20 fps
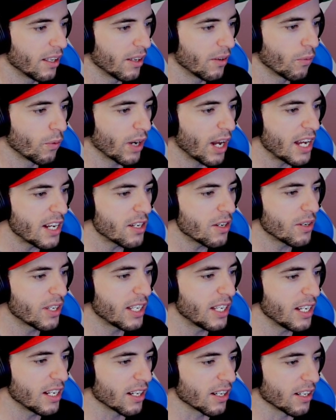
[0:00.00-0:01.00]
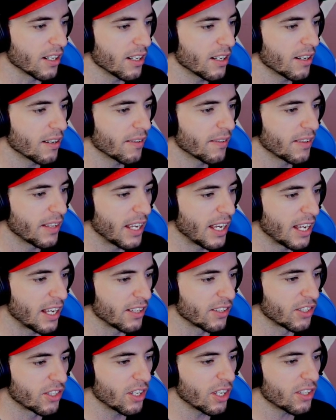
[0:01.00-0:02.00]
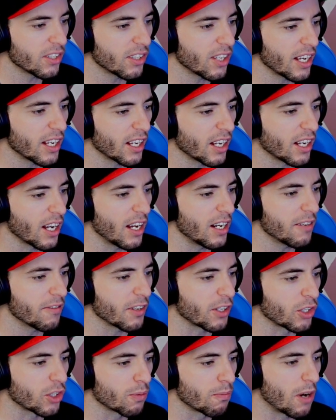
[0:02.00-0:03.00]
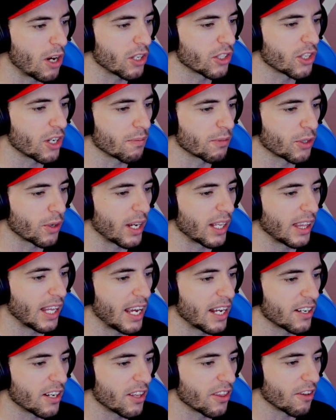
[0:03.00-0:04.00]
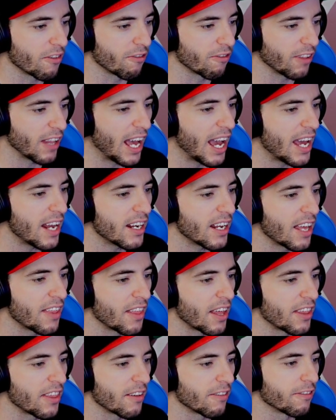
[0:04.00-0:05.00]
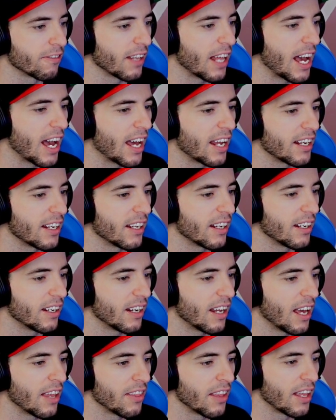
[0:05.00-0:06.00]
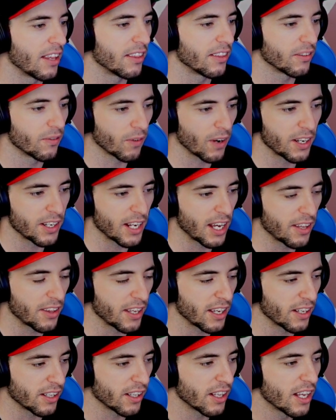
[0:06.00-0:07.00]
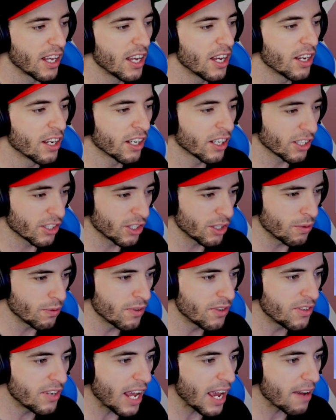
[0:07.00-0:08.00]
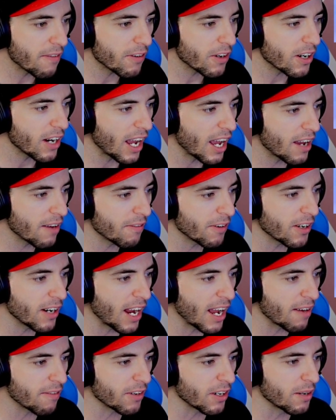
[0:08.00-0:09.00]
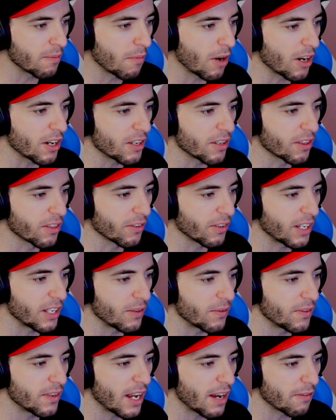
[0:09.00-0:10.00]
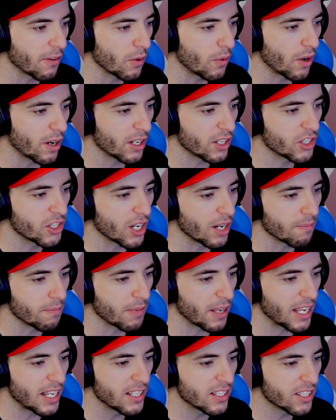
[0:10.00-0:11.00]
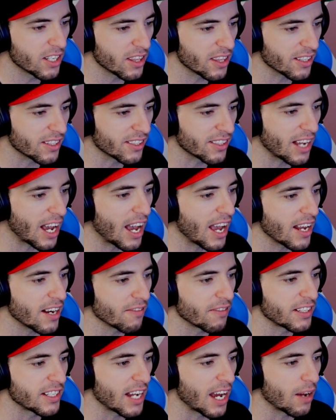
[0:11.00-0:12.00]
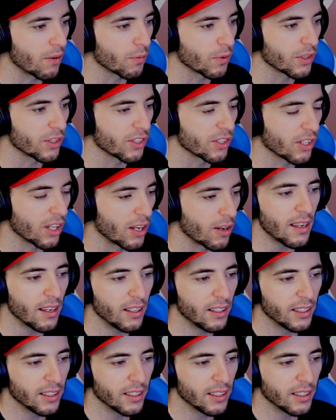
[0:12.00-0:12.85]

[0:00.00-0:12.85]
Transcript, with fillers: what I do here is just like a kind of a small jump. So I land on the flat and then the flat and then run down the hill. Because you never, ever, ever in Mario 3, you never want to jump into the side of a downward slope.